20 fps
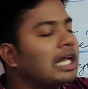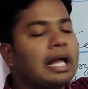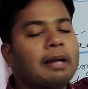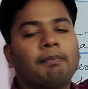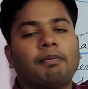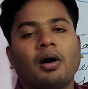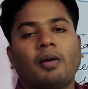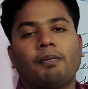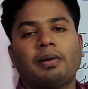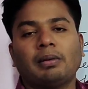
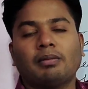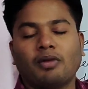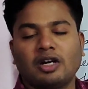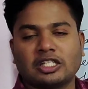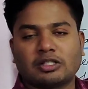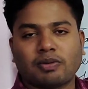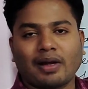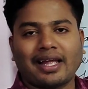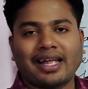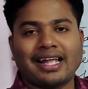type of
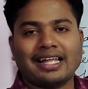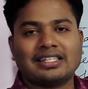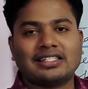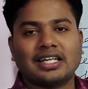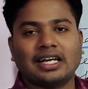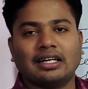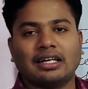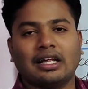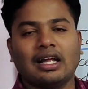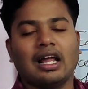emulsifying
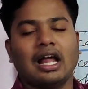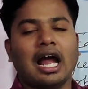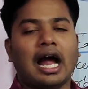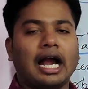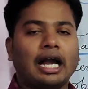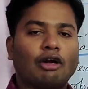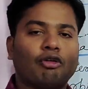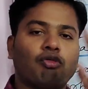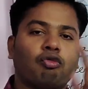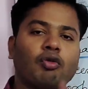agent.
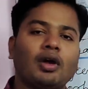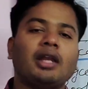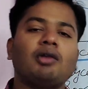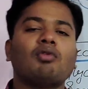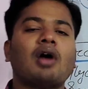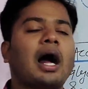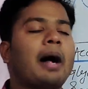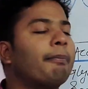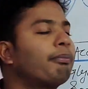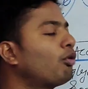And when
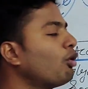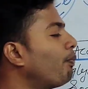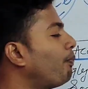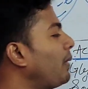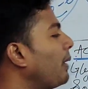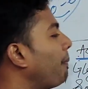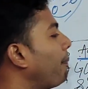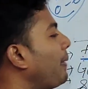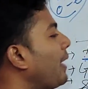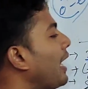you have to
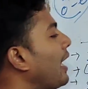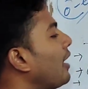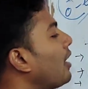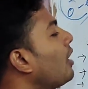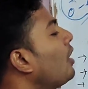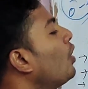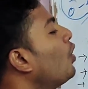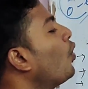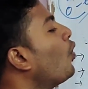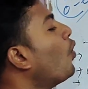
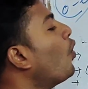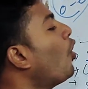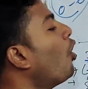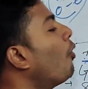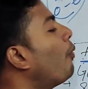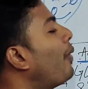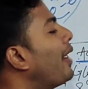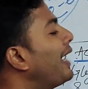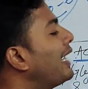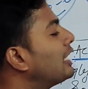prepare
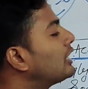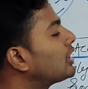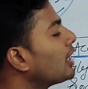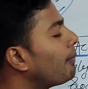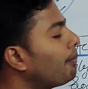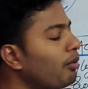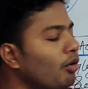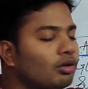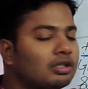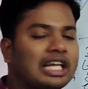O by
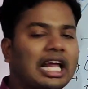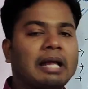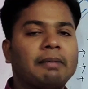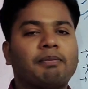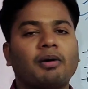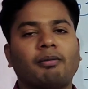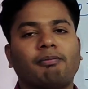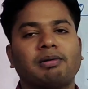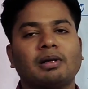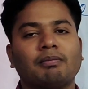W type
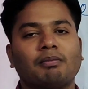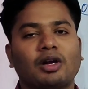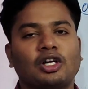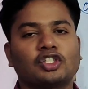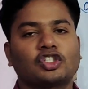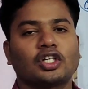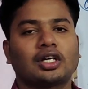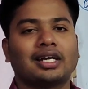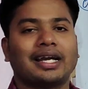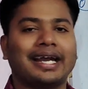of
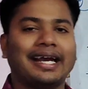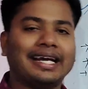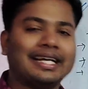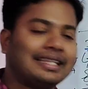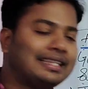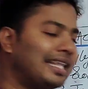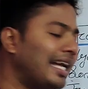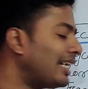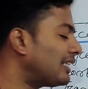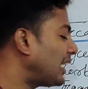emulsion,
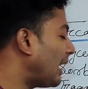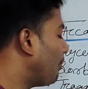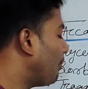in that